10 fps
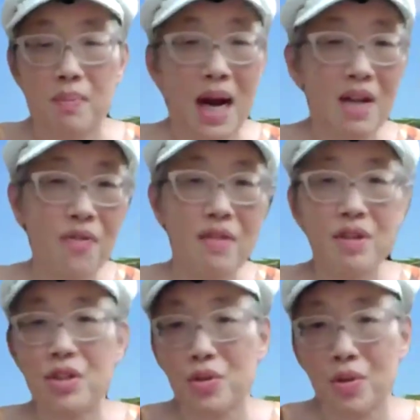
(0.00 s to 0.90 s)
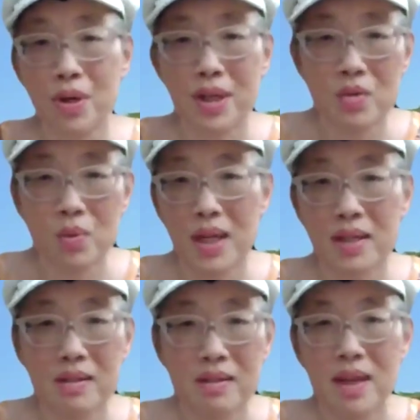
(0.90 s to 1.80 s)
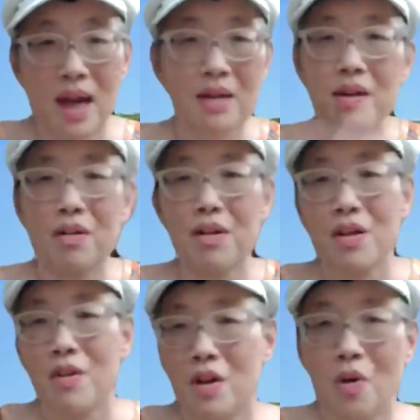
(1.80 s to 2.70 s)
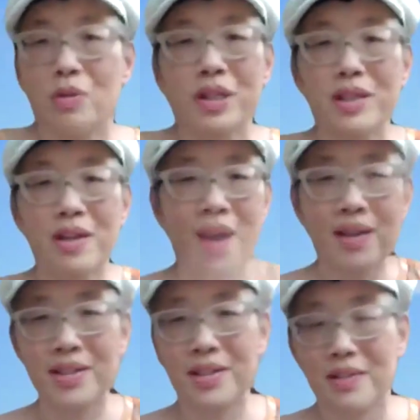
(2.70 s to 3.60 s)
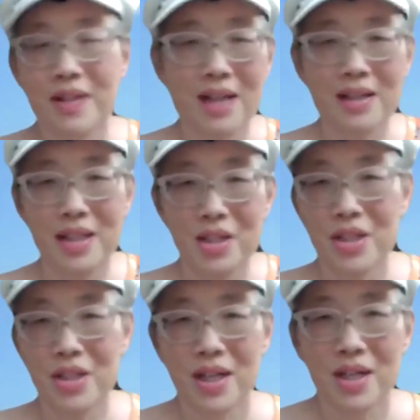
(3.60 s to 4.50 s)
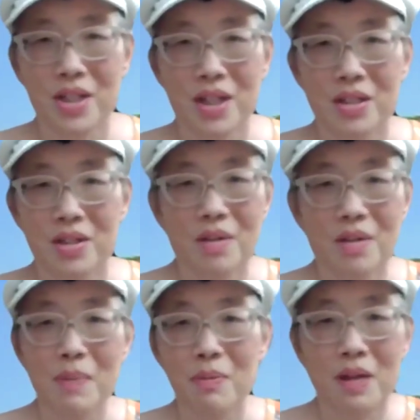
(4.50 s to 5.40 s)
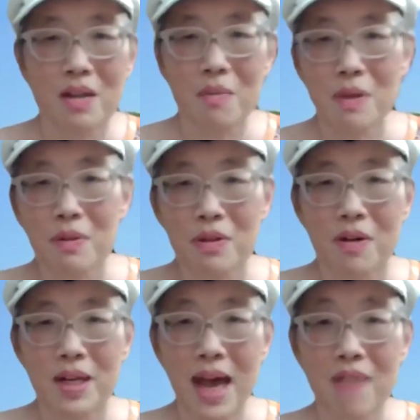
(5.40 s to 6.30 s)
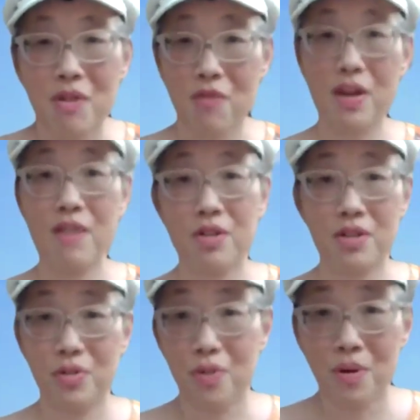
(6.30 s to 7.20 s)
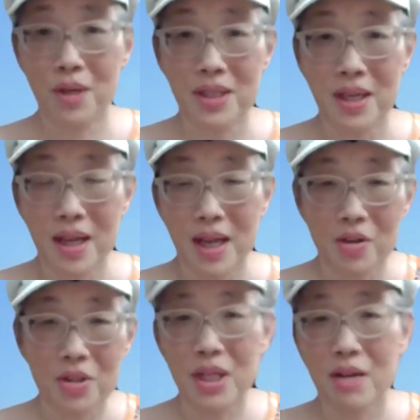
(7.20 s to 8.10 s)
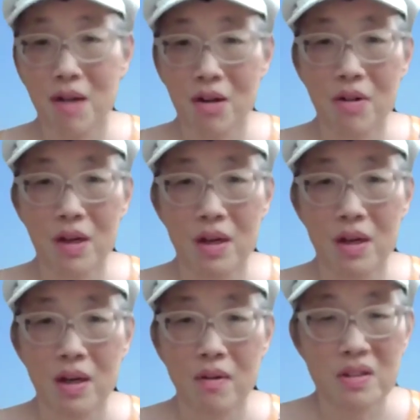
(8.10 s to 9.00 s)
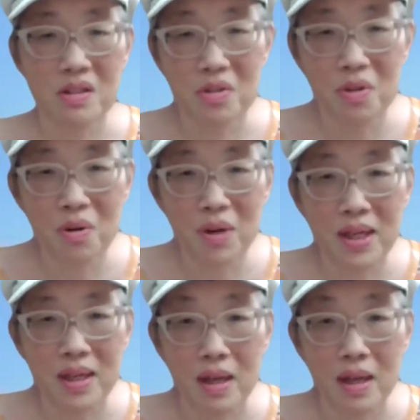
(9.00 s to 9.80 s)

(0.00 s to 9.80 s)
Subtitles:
My favorite story is when, I don't know, Goldilocks got such and such. So other people already have their favorite stories, and you're sitting around going, what's a story?